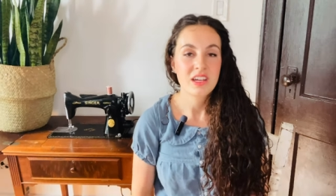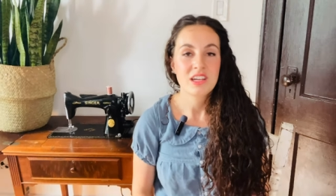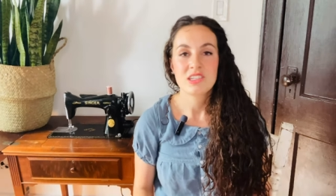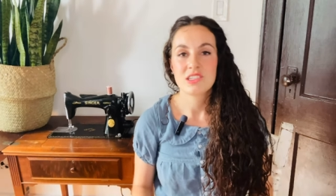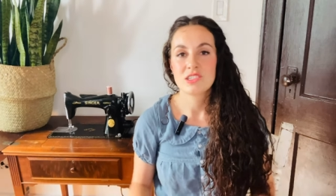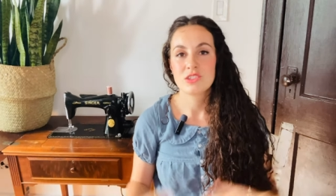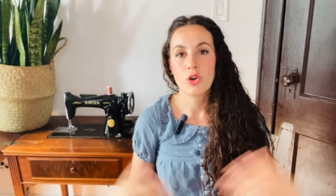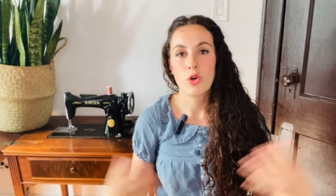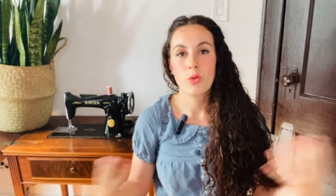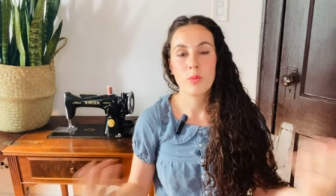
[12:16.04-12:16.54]

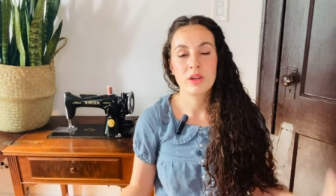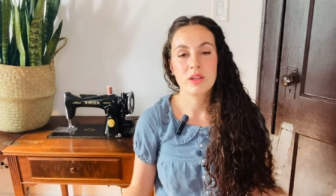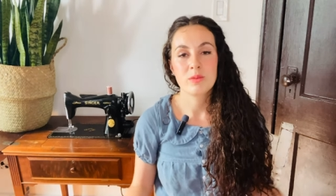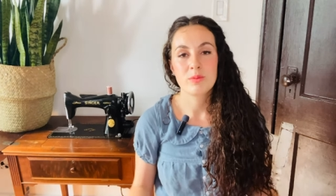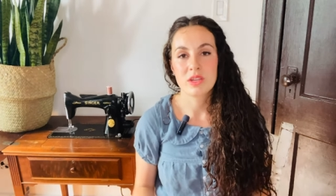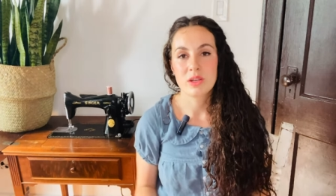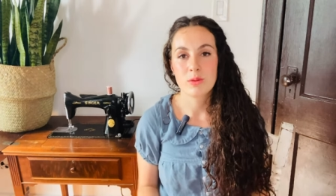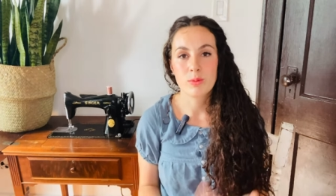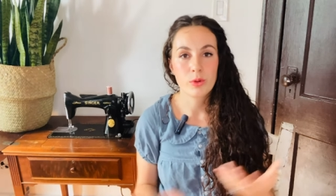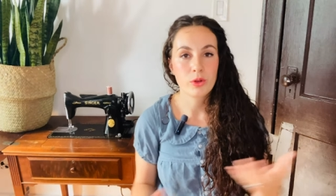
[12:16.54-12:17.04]
So many
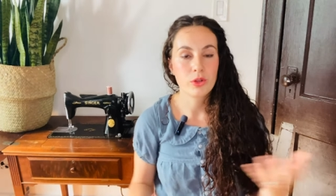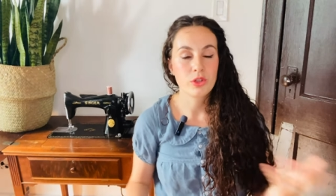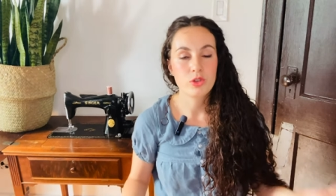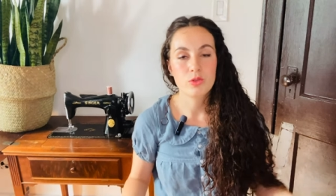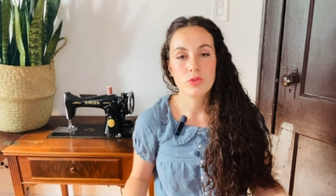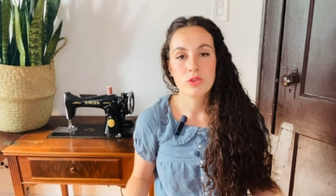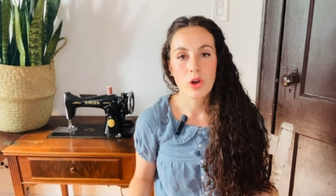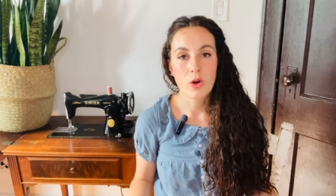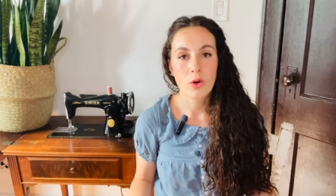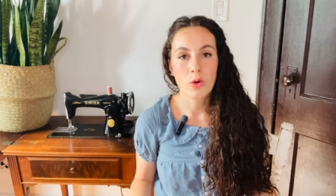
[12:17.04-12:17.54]
people
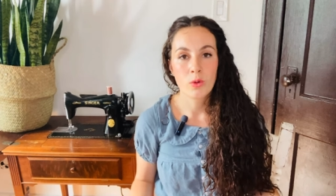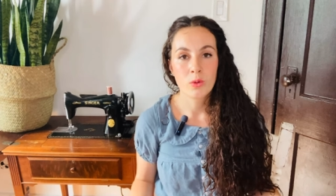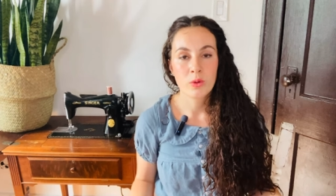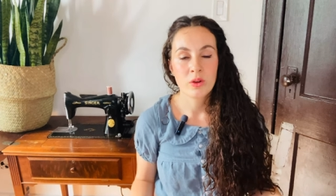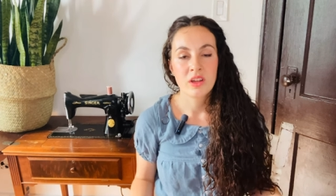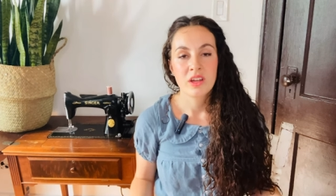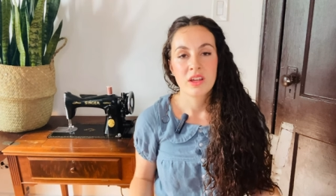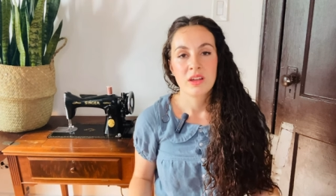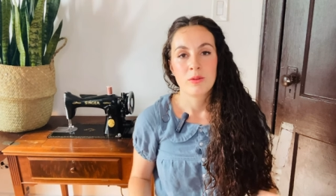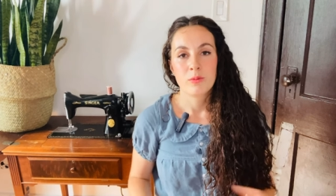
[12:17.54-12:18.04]
you know
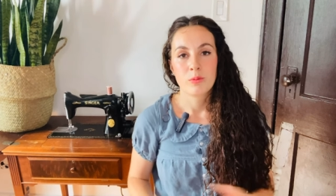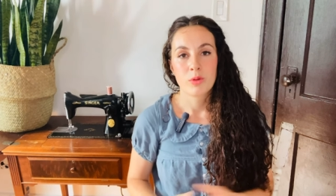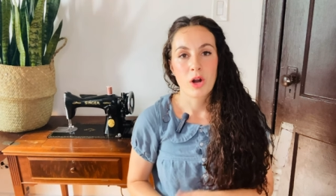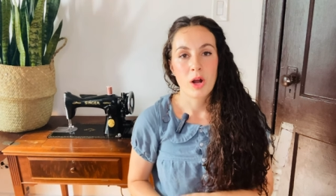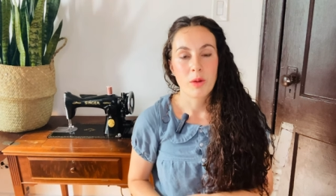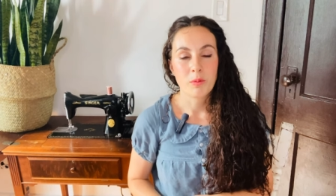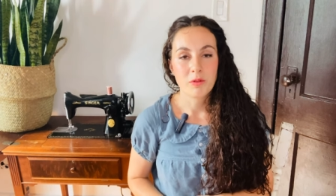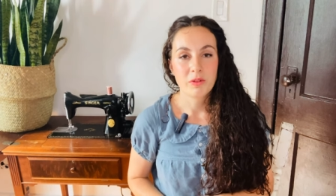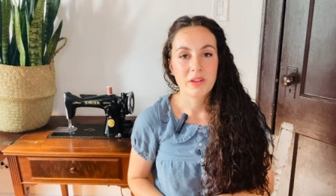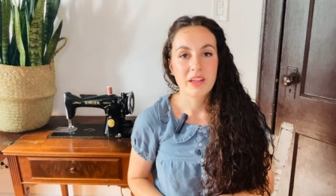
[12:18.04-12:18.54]

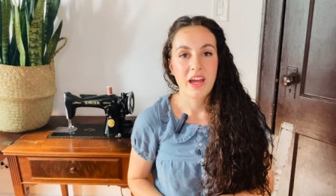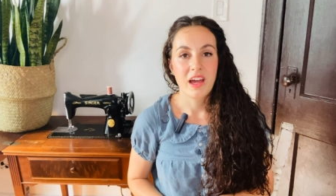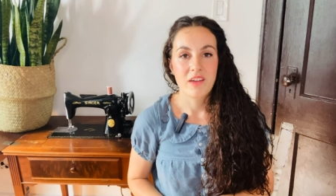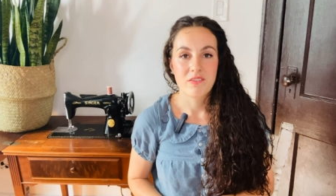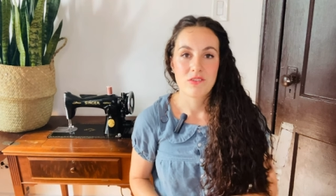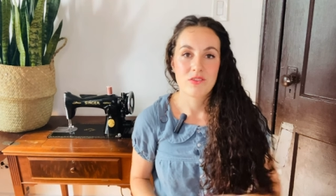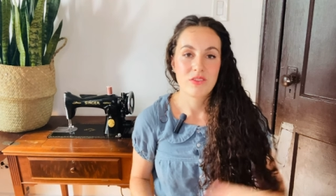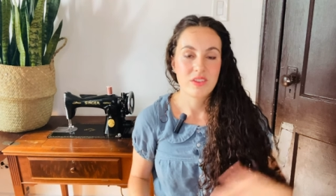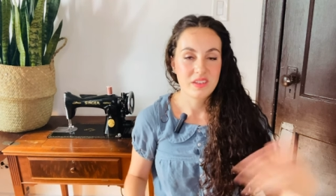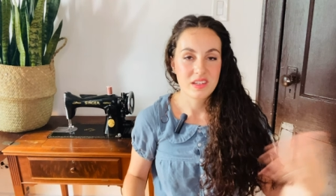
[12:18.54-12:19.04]
probably
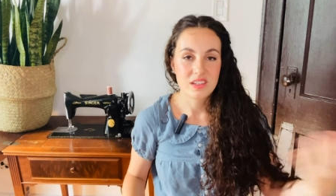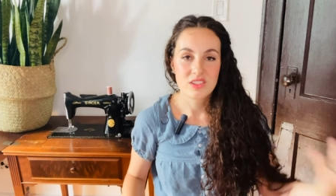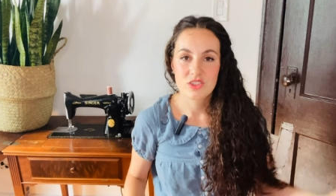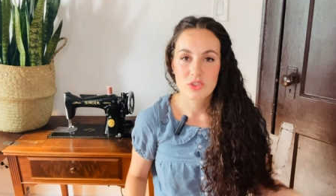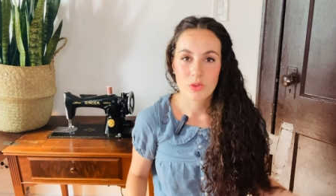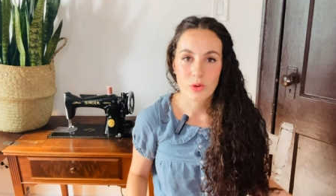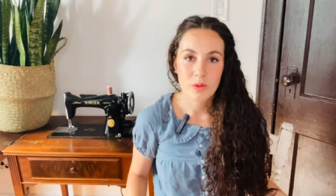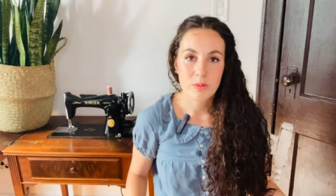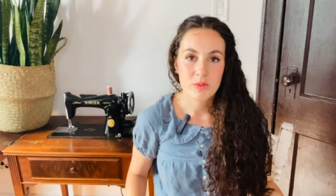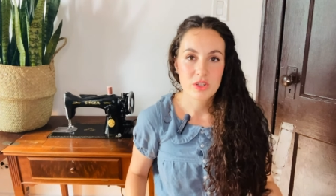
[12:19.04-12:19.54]
have a vintage
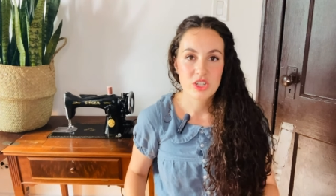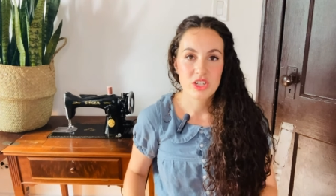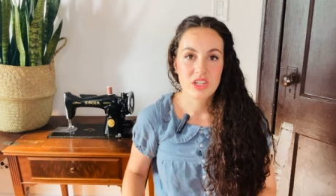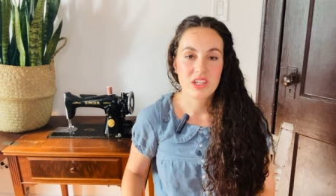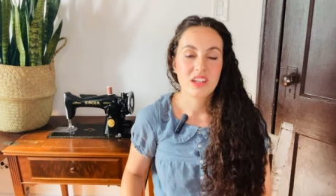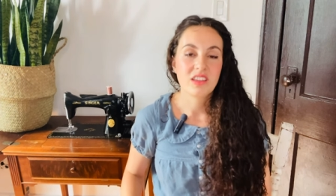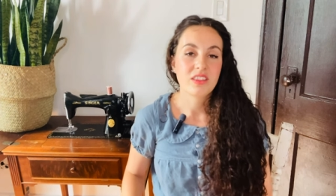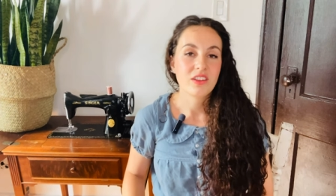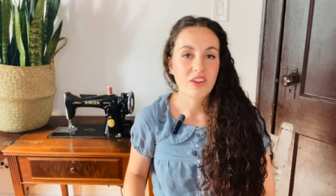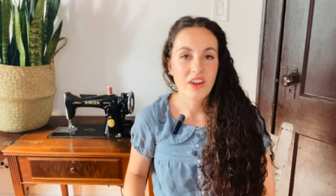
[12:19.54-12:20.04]
sewing
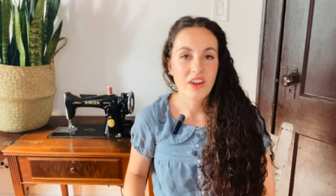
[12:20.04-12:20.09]
machine in their